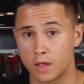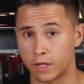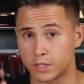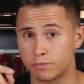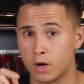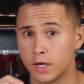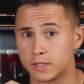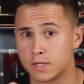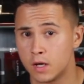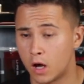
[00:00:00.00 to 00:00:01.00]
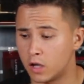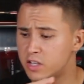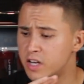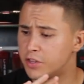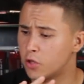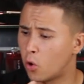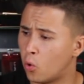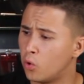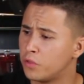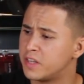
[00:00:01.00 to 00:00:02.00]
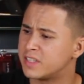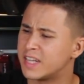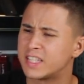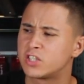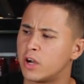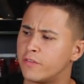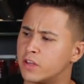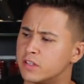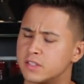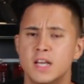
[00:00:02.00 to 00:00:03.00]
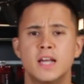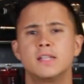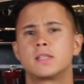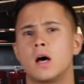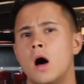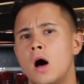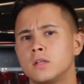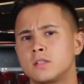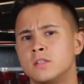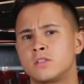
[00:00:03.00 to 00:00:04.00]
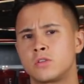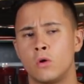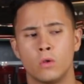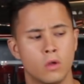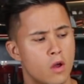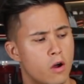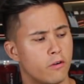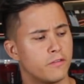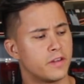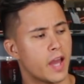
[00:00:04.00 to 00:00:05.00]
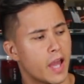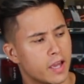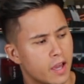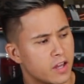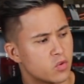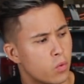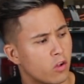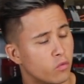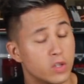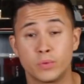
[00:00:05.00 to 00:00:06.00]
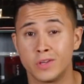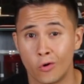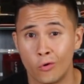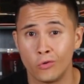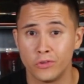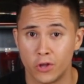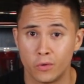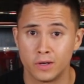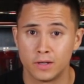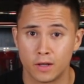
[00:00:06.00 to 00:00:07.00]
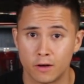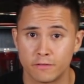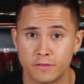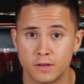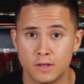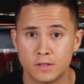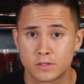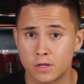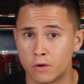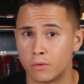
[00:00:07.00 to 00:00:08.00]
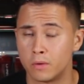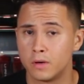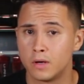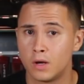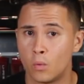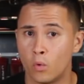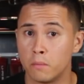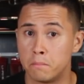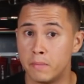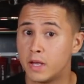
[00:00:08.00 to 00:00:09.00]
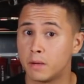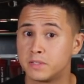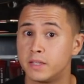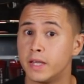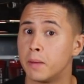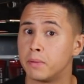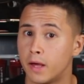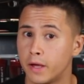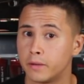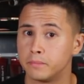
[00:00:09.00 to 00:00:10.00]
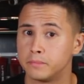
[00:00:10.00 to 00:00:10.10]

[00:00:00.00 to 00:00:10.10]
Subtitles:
That's right, underneath all this extravagance is the heart and soul of the AA-12, which we all know and love. So, what makeup did they apply?